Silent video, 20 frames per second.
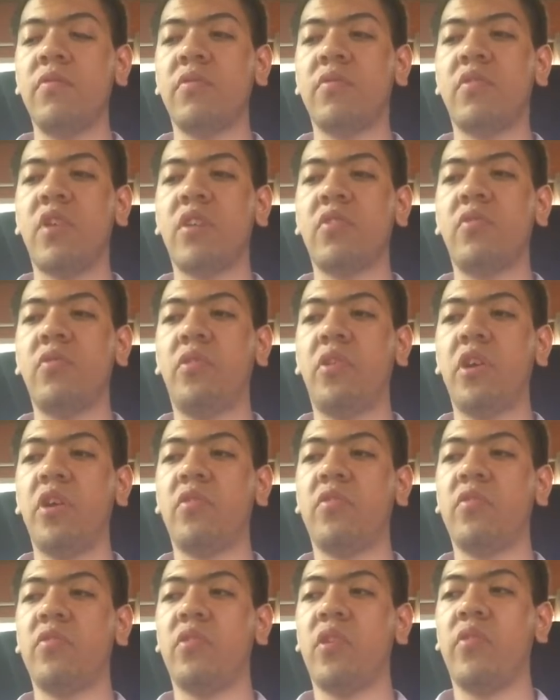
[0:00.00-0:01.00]
technically
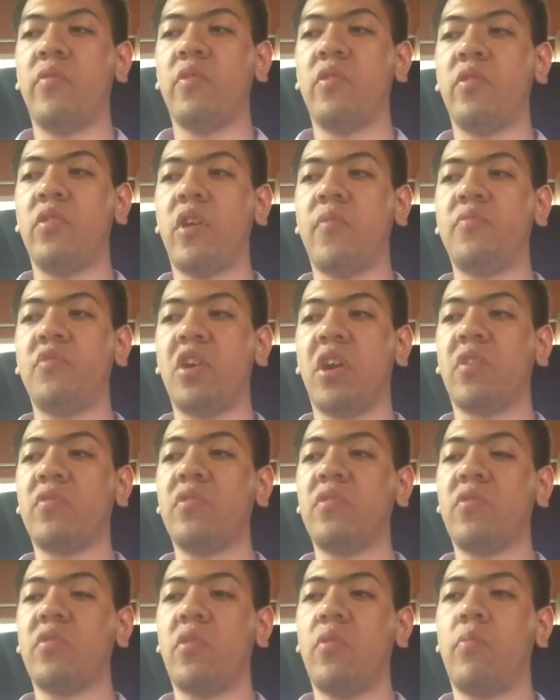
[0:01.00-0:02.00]
this other
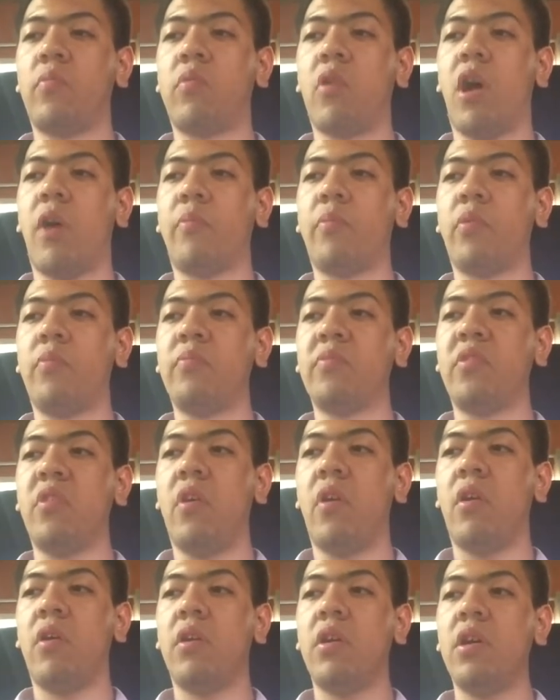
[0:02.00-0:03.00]
subject is a problem
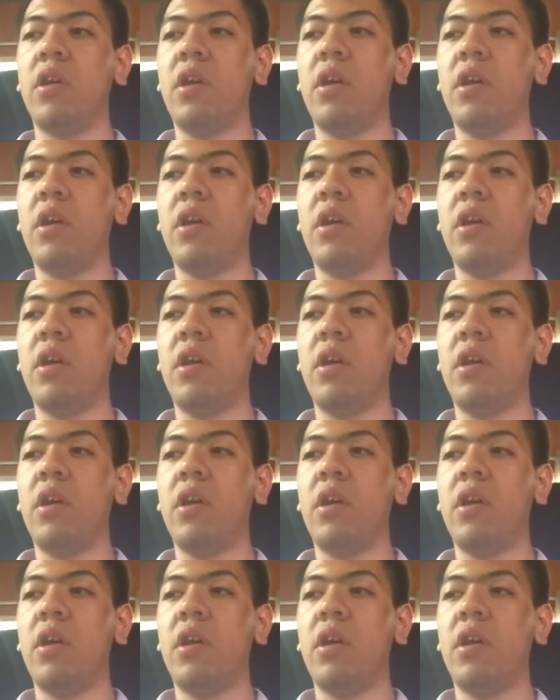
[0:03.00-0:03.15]
here,